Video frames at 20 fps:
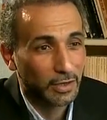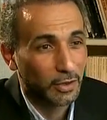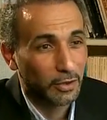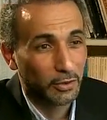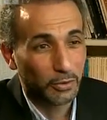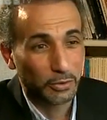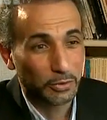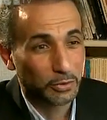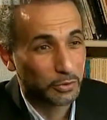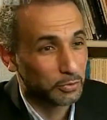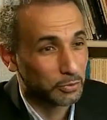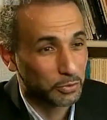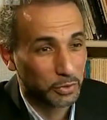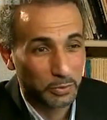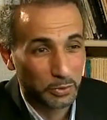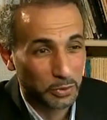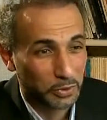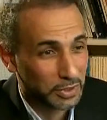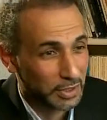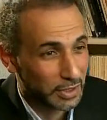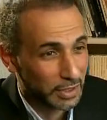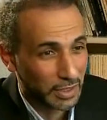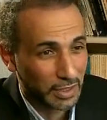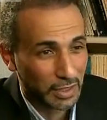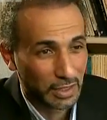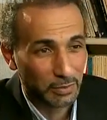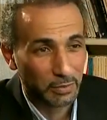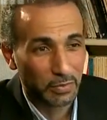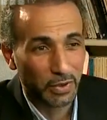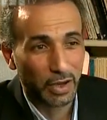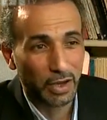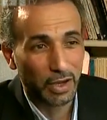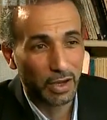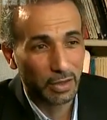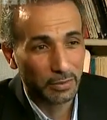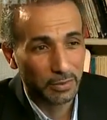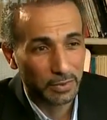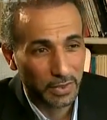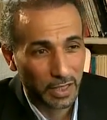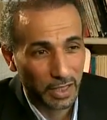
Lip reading: also promoting, hip-hop,